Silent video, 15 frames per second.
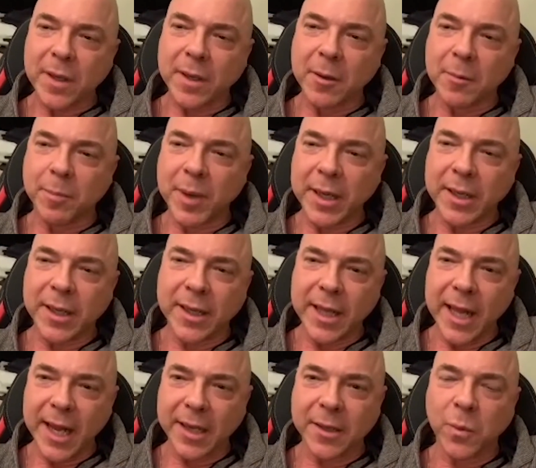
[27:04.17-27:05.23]
But
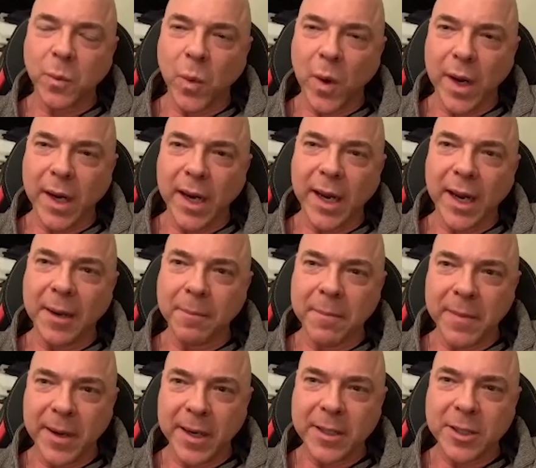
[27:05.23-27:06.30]
that one at
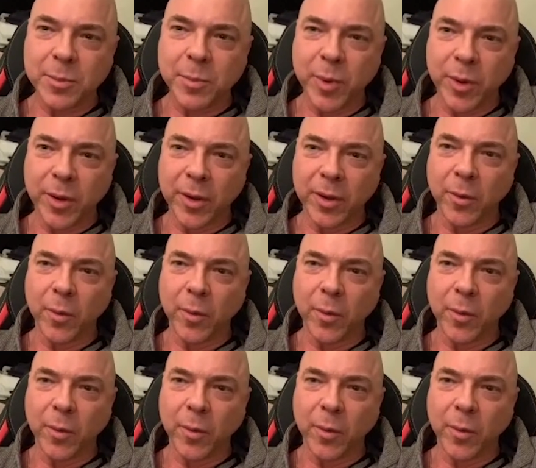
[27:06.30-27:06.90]
Maritzburg